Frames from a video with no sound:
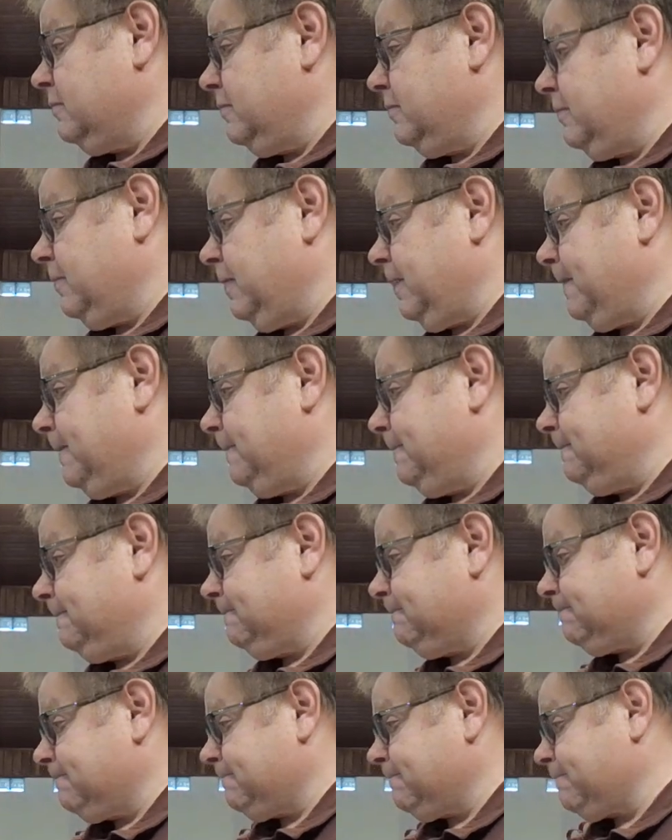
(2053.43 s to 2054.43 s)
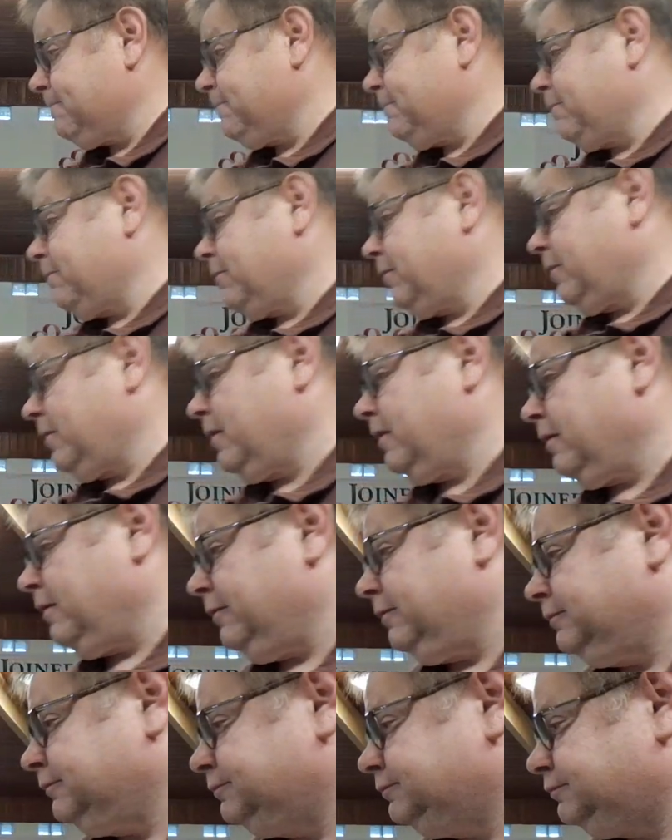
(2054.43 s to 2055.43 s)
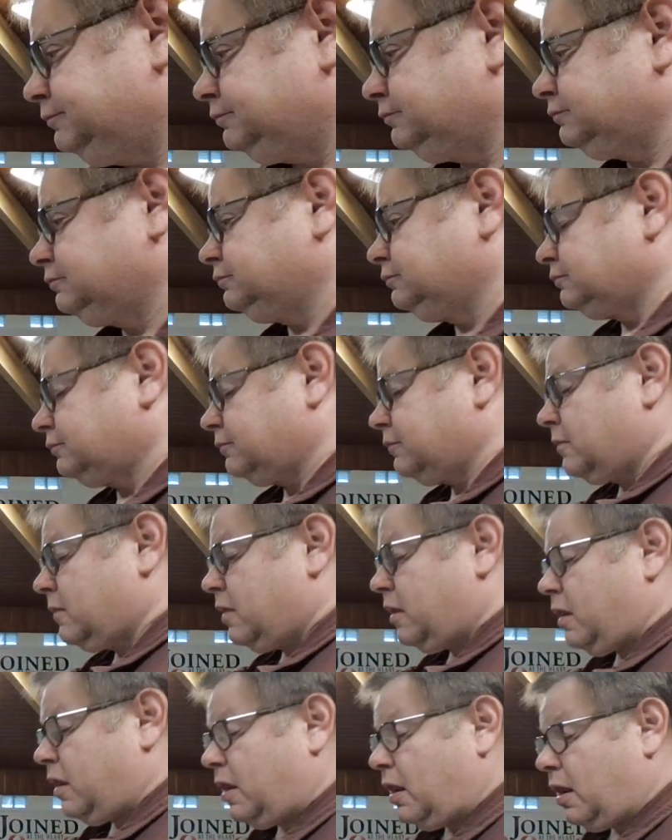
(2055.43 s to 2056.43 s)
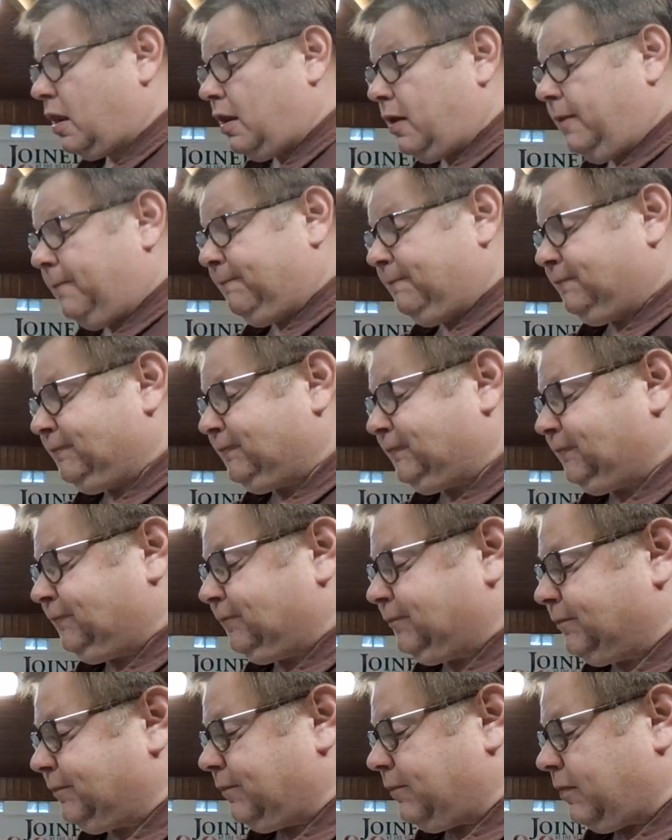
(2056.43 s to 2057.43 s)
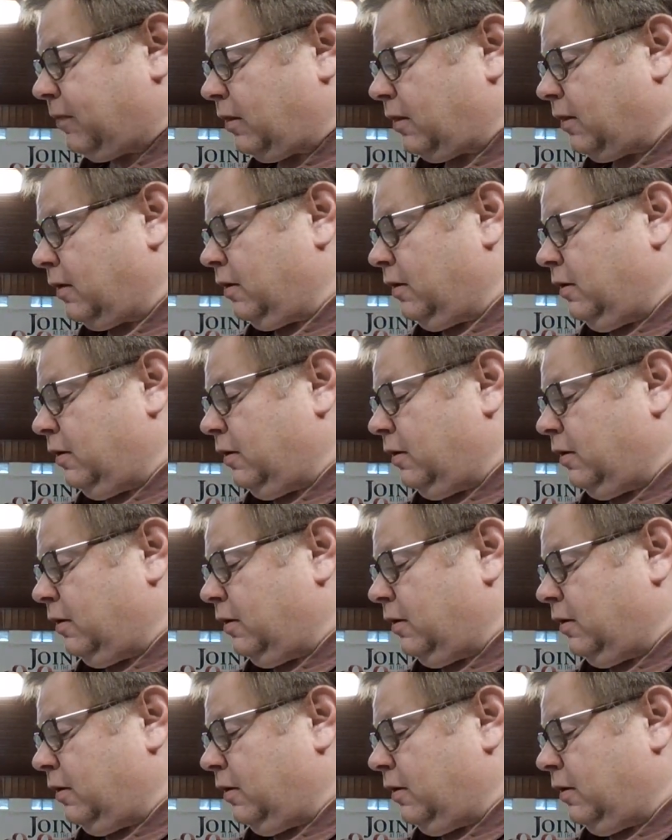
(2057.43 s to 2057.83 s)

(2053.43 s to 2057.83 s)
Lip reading: And again, as we find so often in the Bible,